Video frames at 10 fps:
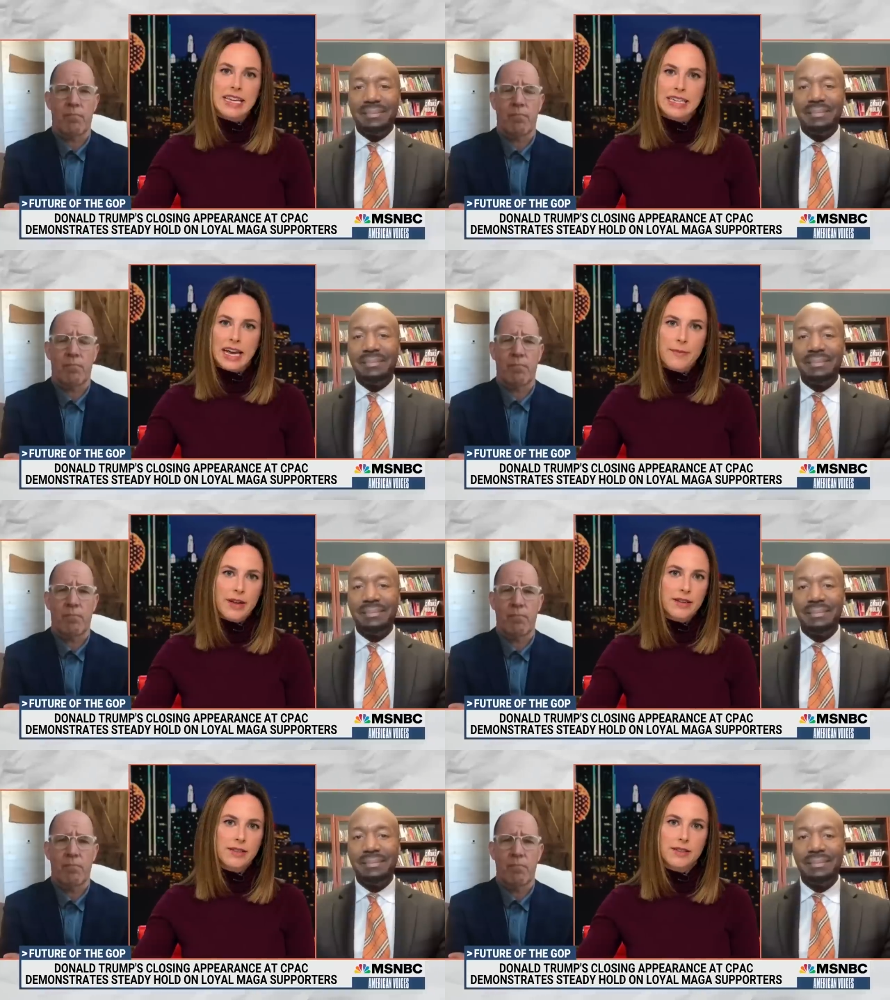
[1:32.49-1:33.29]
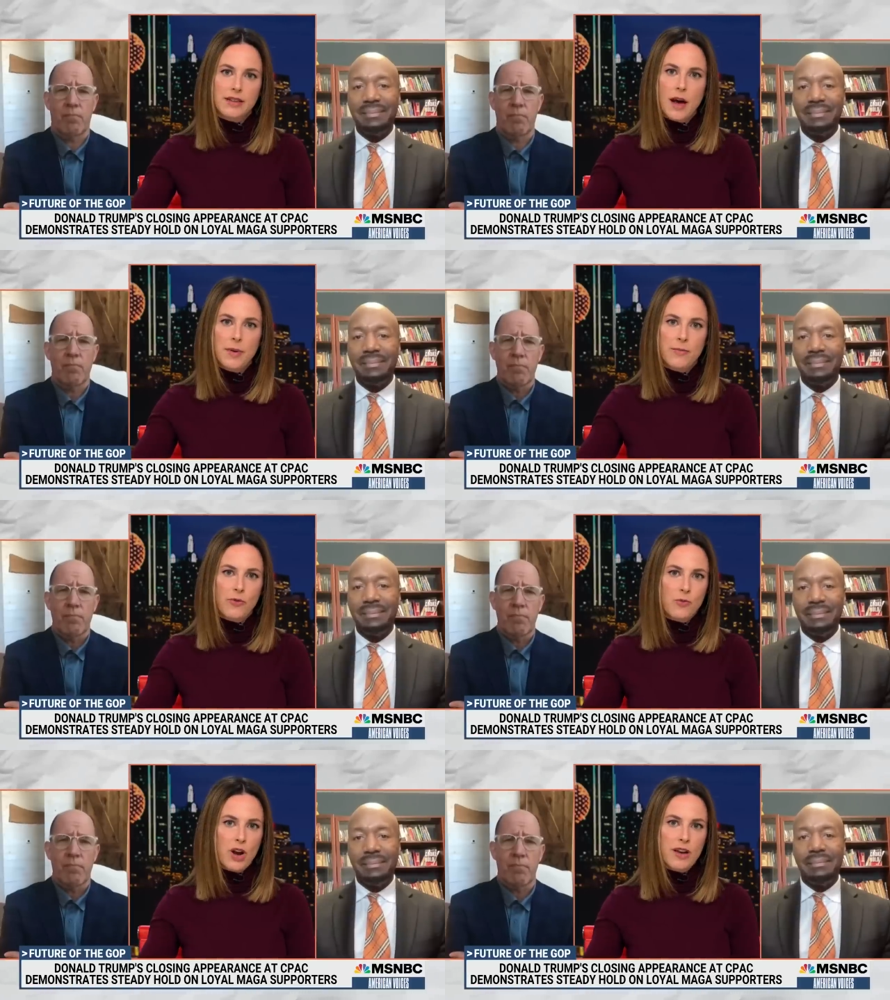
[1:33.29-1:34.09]
Speaker 1: indictments stop him
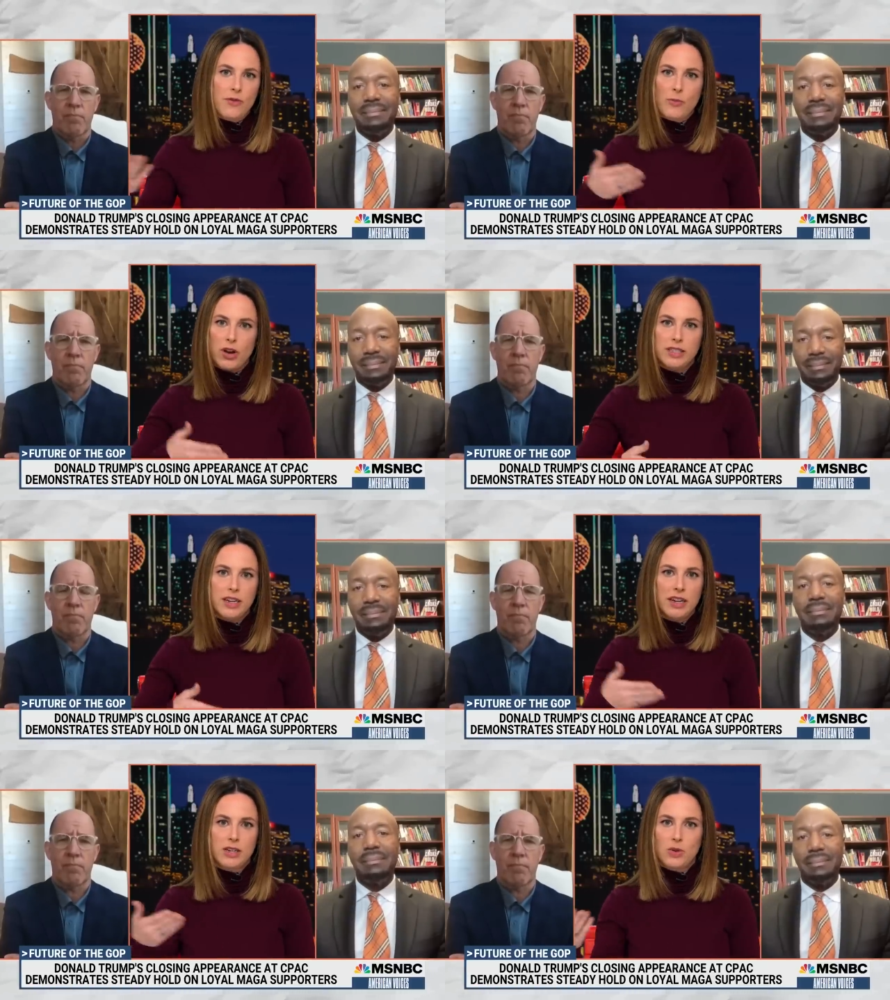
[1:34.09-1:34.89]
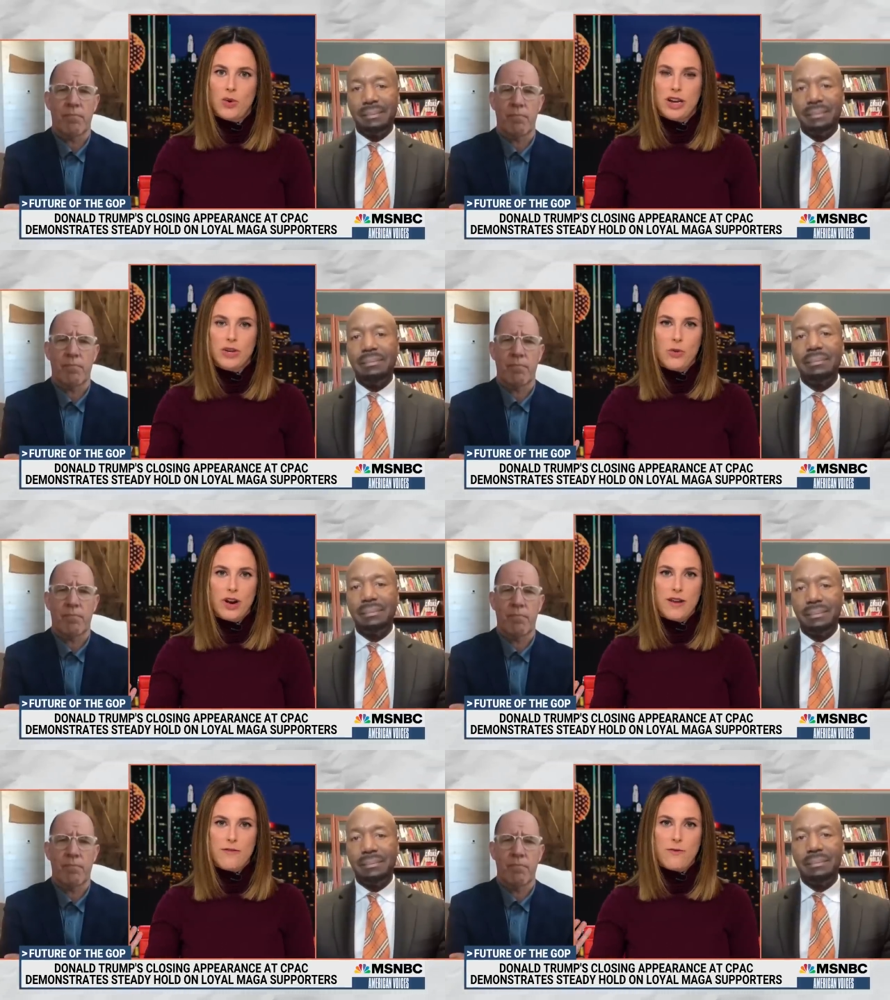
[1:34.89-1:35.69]
from running for president in
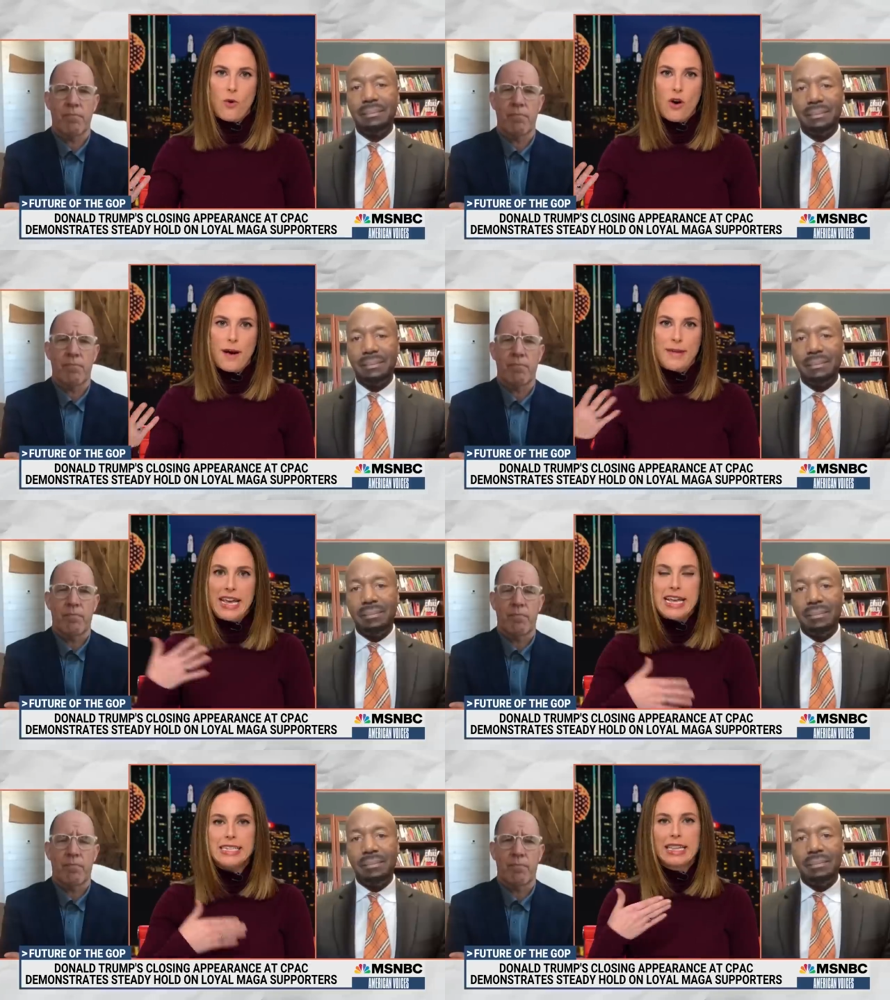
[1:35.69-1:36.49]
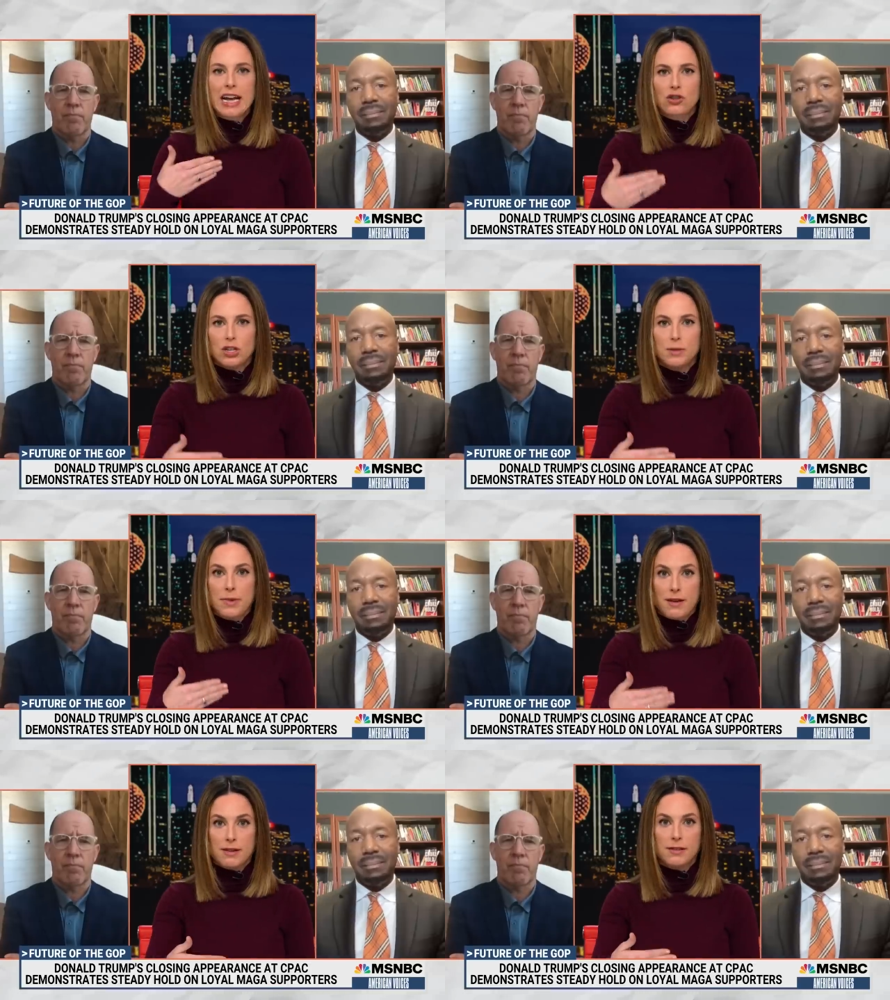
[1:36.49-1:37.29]
2024. I mean, is that
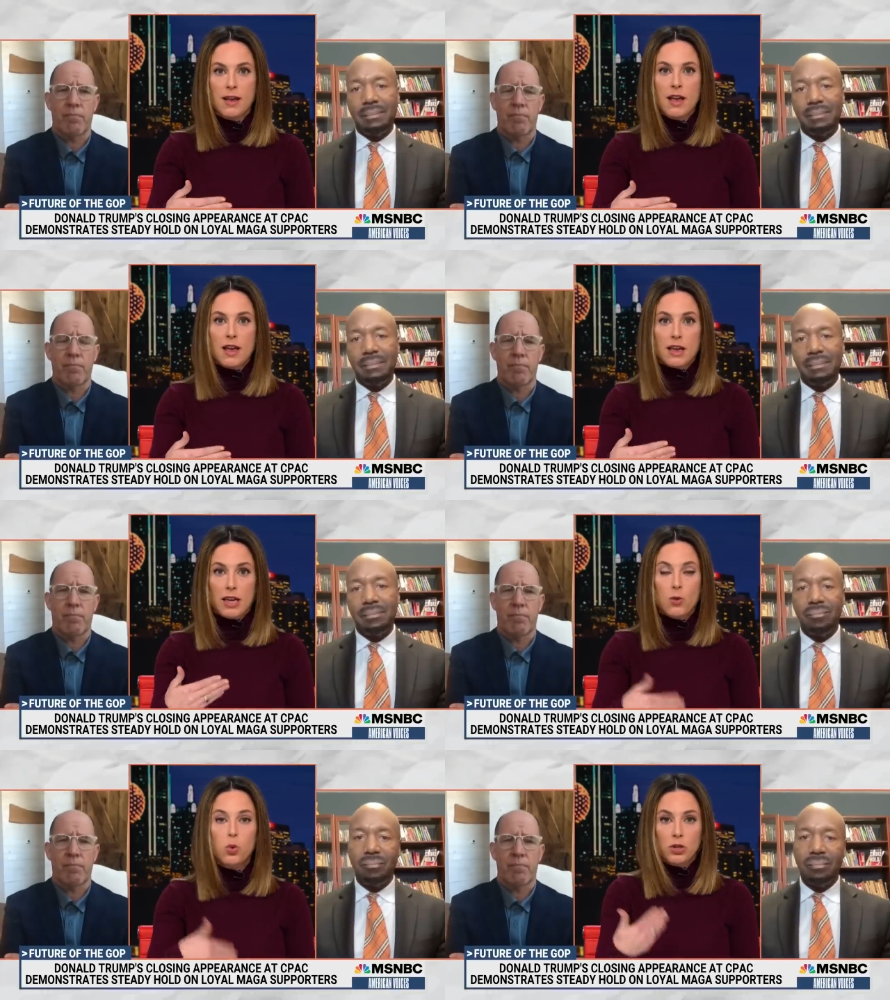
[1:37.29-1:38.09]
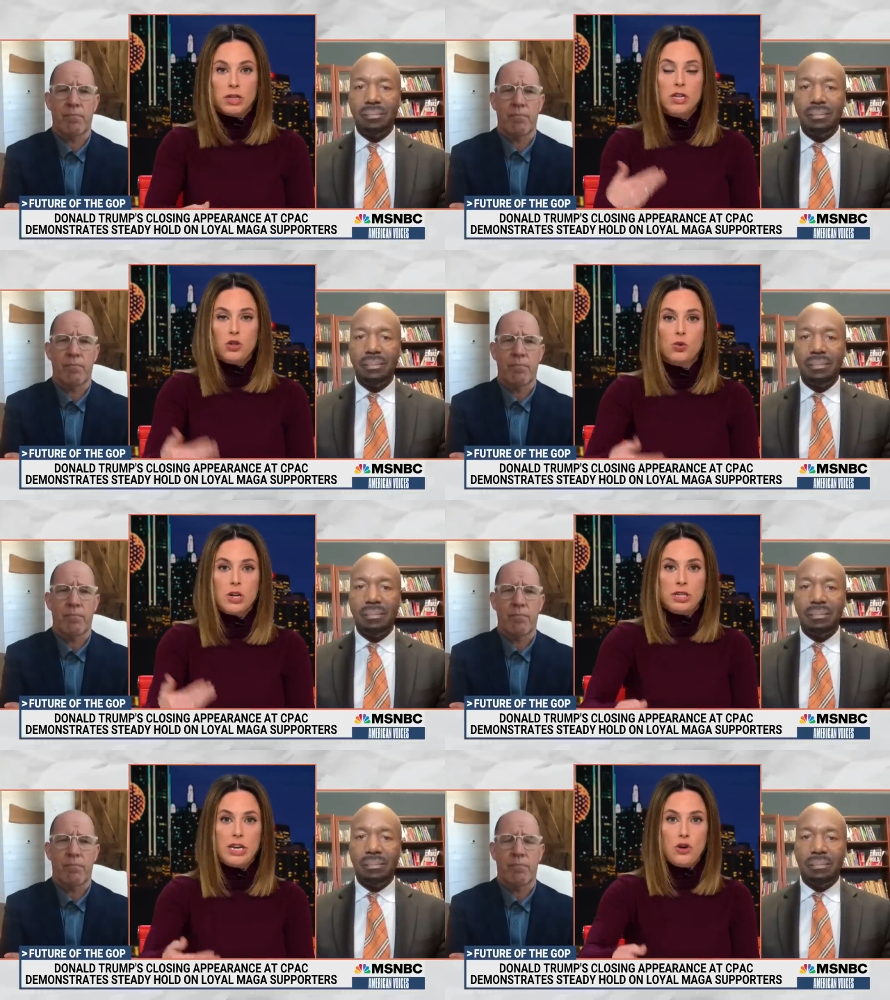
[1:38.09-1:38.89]
just because he will need to
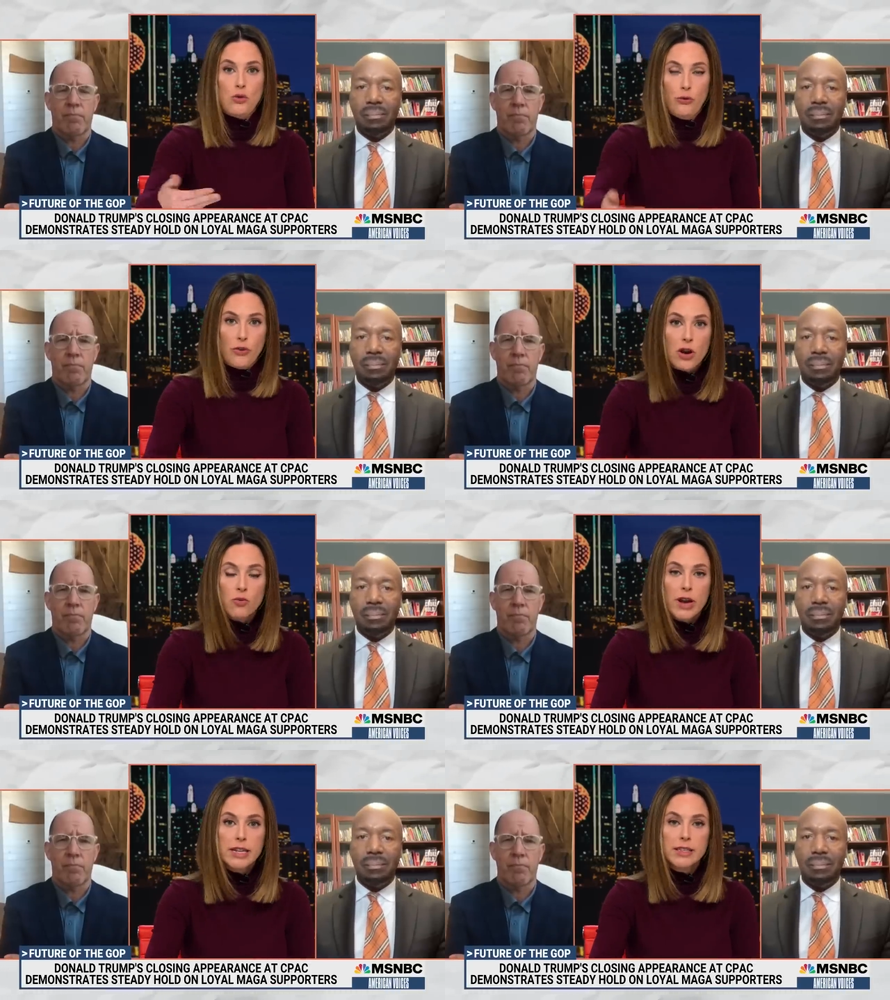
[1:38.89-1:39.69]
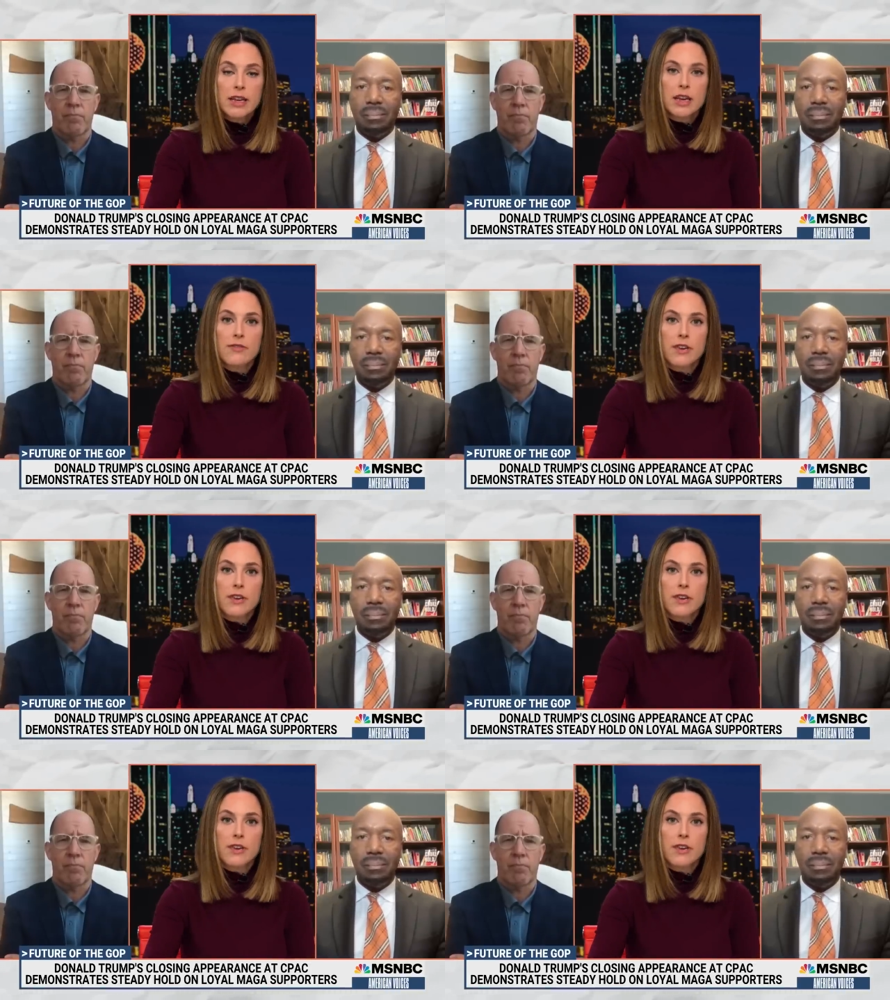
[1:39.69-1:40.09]
continue fundraising if